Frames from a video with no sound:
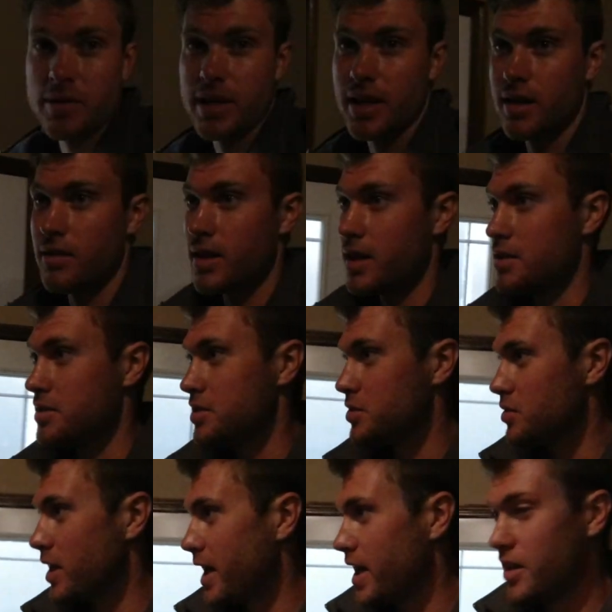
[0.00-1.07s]
we got around
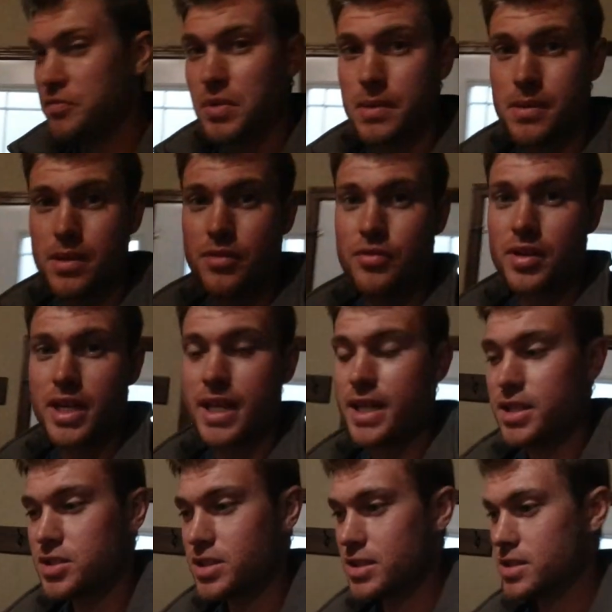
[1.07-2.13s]
two and a half, maybe three
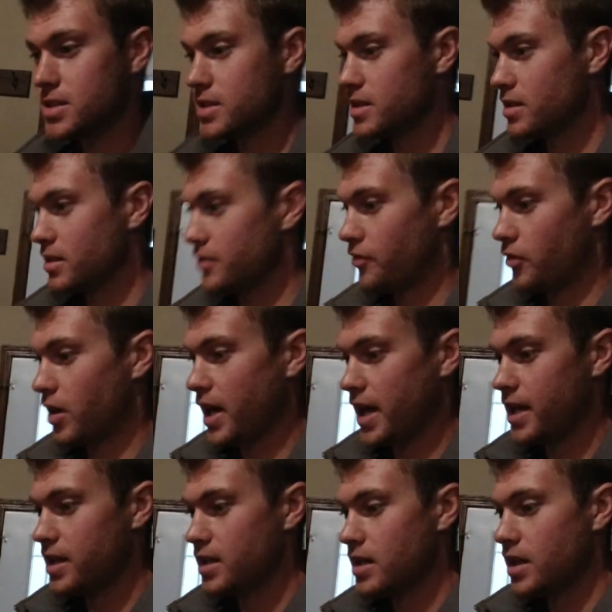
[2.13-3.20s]
inches of
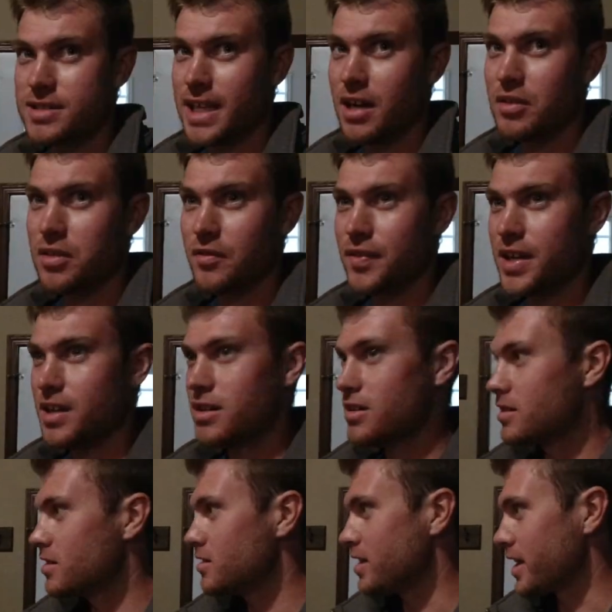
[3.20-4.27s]
rain. South of
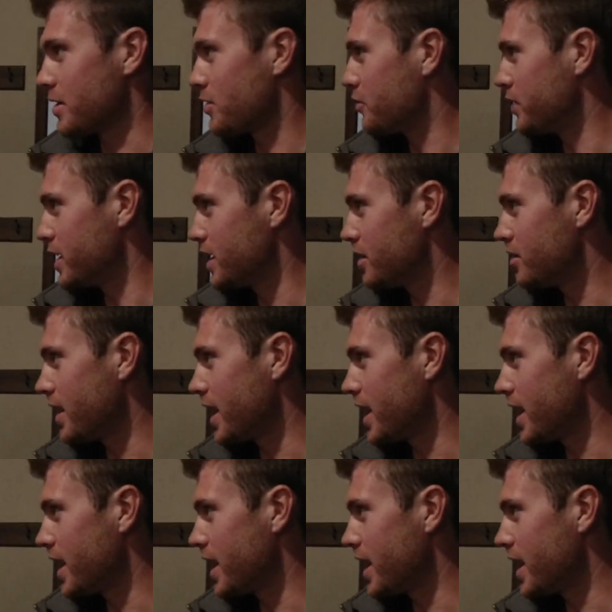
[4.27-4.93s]
here, like three